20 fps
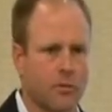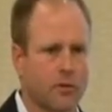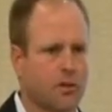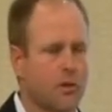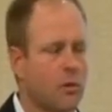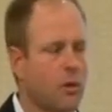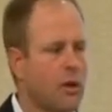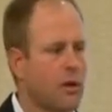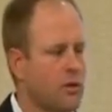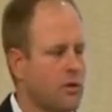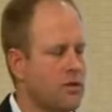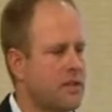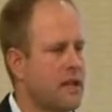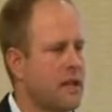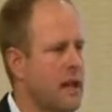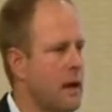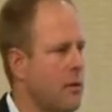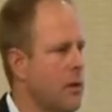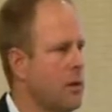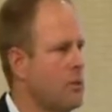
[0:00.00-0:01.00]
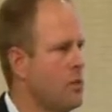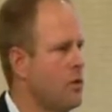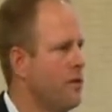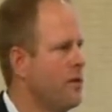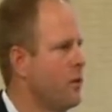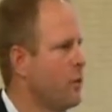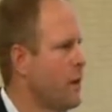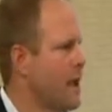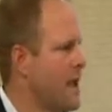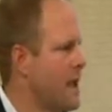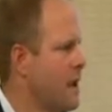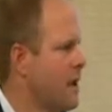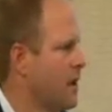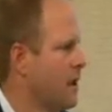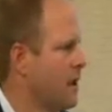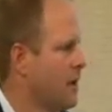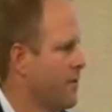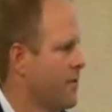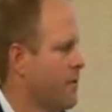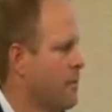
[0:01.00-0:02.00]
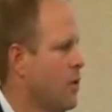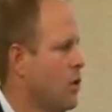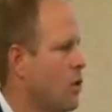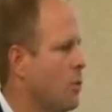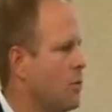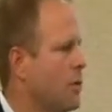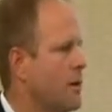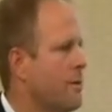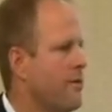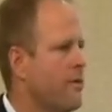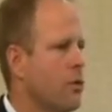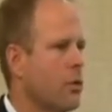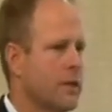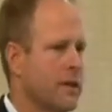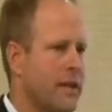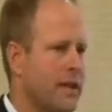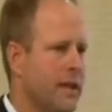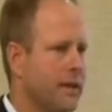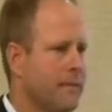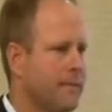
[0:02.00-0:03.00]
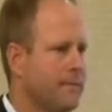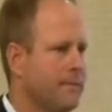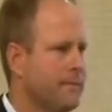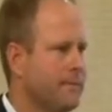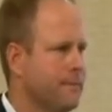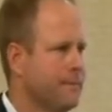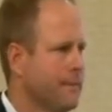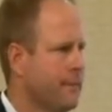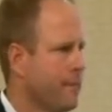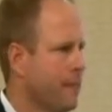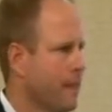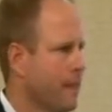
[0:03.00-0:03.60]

He was the one who said, I want to move away from home when I'm 14.